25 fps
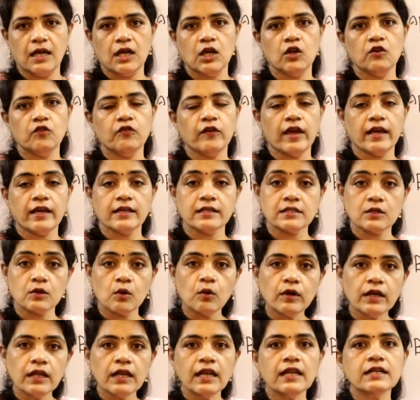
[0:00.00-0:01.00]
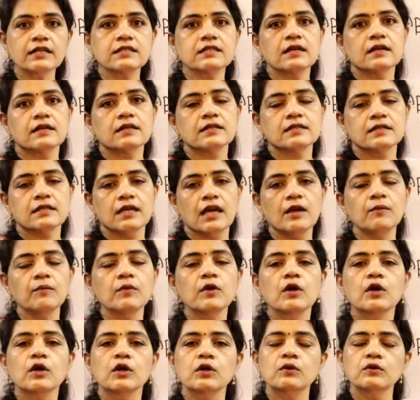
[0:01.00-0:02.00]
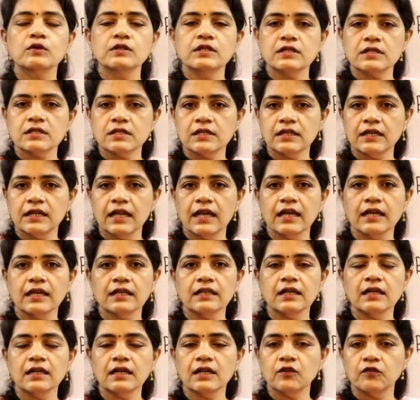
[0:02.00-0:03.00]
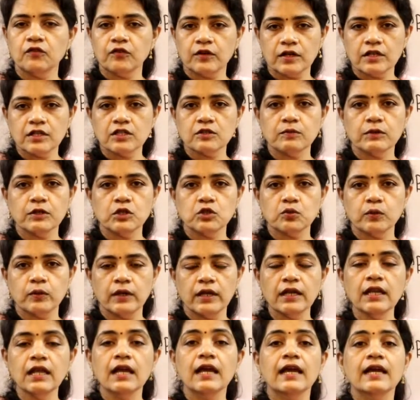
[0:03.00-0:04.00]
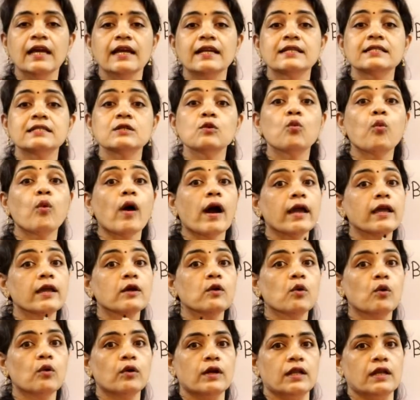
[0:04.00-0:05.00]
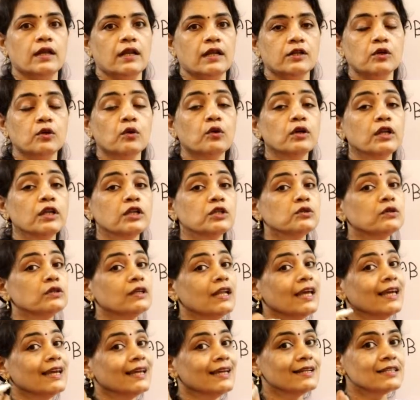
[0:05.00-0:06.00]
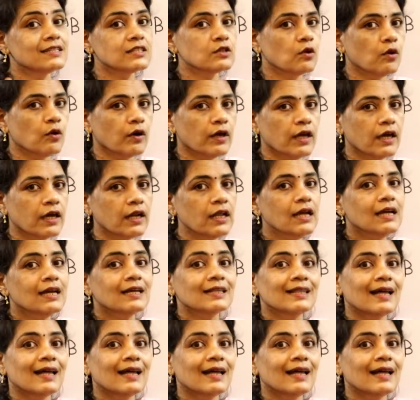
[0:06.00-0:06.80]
If x coordinates are same, you just take the difference between its y coordinate. No need to take it square.